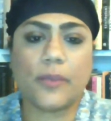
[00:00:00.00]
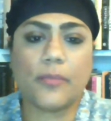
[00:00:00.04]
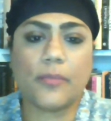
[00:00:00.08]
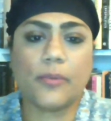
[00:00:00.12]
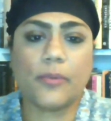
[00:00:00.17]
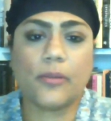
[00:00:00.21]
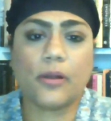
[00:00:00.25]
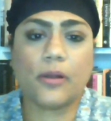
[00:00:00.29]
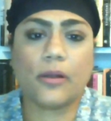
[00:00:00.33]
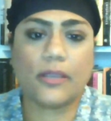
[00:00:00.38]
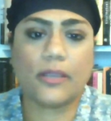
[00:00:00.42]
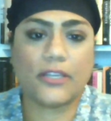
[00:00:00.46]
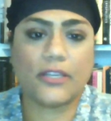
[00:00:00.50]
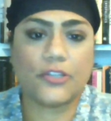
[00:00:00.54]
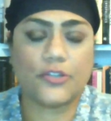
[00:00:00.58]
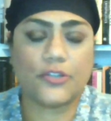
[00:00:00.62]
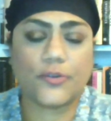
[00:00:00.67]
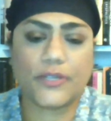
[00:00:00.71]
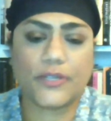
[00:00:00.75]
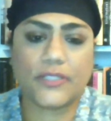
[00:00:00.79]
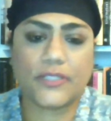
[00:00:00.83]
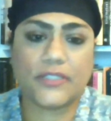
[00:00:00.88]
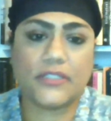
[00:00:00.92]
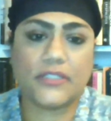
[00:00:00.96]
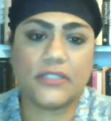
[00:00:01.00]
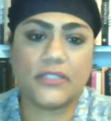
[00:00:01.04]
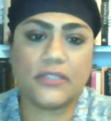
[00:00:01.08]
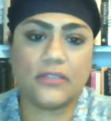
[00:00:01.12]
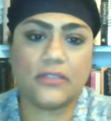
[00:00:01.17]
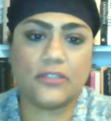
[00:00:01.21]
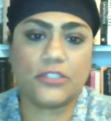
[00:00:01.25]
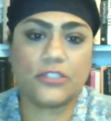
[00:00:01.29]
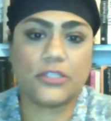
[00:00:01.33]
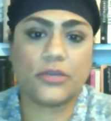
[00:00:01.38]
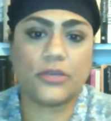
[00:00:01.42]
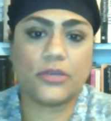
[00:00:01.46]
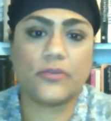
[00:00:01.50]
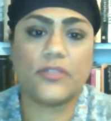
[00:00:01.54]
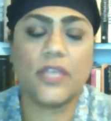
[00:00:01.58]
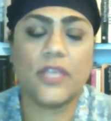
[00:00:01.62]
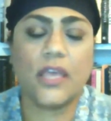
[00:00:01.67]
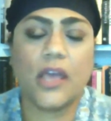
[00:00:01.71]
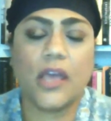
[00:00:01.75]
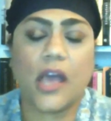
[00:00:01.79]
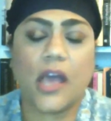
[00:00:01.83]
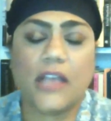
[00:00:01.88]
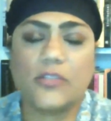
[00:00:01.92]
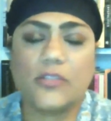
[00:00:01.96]
people are interested in the shows,
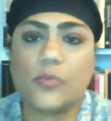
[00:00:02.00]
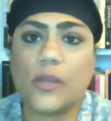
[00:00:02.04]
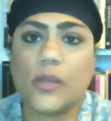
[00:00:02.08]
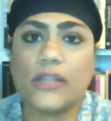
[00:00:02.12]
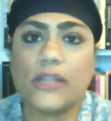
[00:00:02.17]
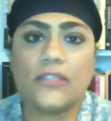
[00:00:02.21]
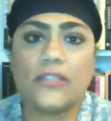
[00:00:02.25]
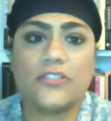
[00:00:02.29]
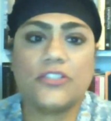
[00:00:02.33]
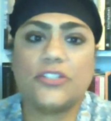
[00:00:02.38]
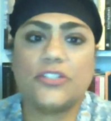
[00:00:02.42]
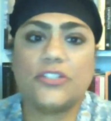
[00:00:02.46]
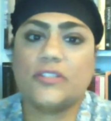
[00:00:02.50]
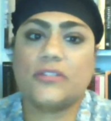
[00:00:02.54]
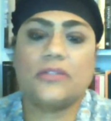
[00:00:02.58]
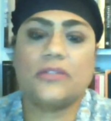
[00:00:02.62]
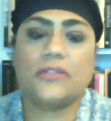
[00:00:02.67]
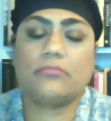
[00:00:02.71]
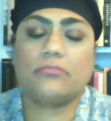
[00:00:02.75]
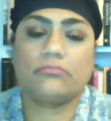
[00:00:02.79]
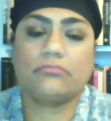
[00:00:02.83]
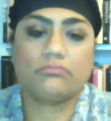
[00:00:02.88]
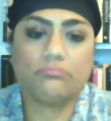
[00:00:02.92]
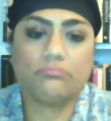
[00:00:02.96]
as well as just